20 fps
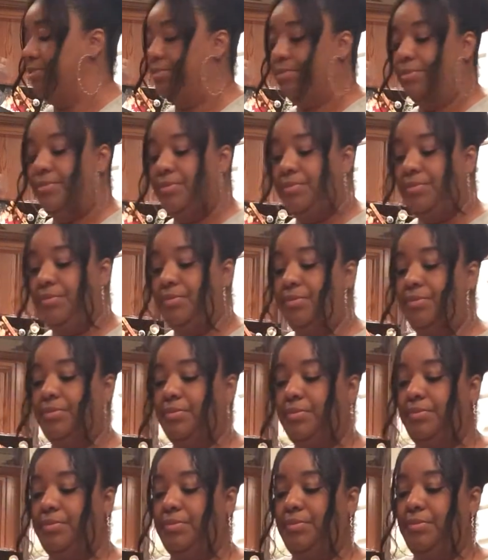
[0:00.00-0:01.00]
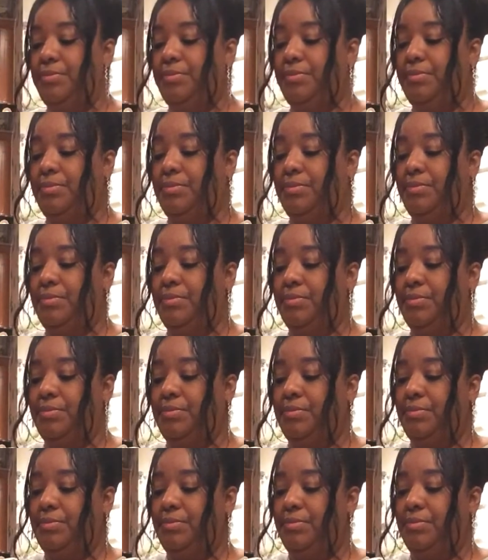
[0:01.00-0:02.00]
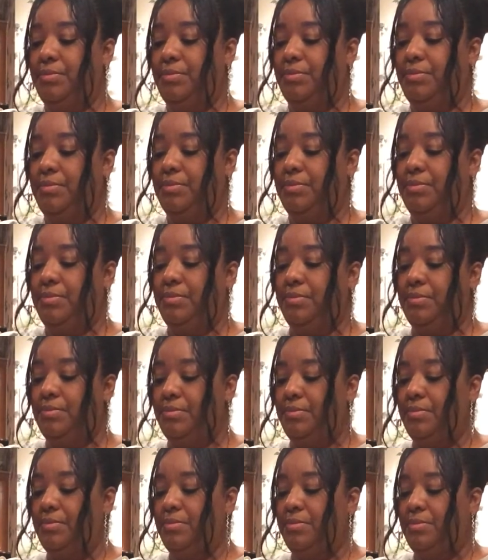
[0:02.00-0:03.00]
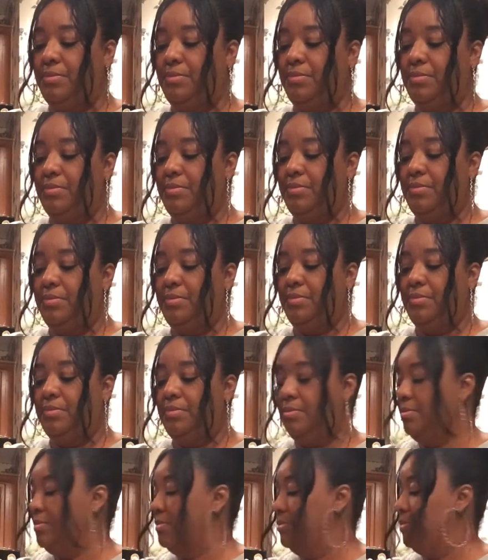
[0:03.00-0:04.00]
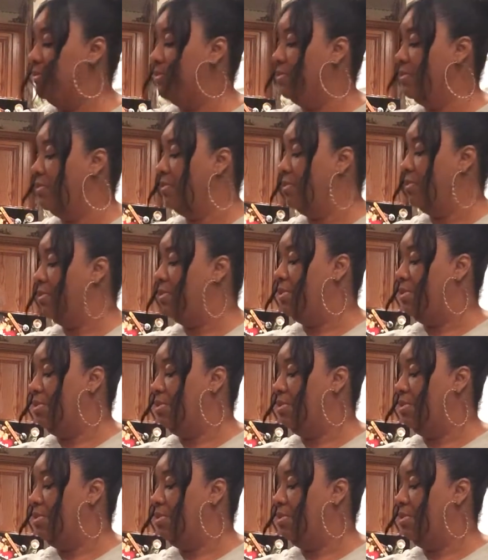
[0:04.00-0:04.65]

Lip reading: (silence)